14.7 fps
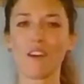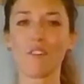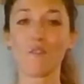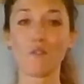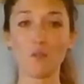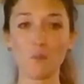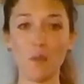
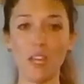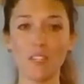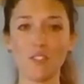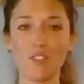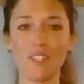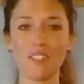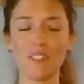of food
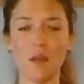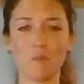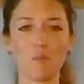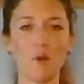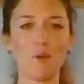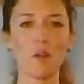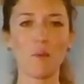pantries
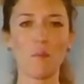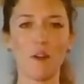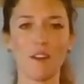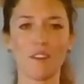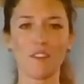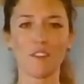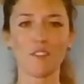and program
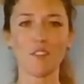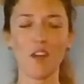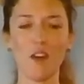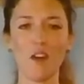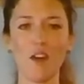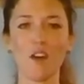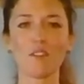partners
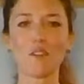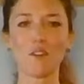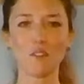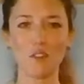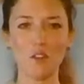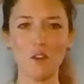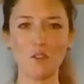
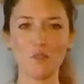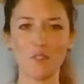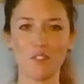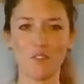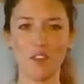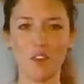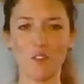along the coast
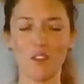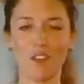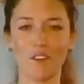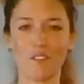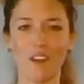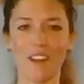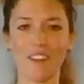of South
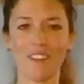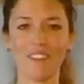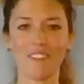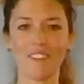Carolina.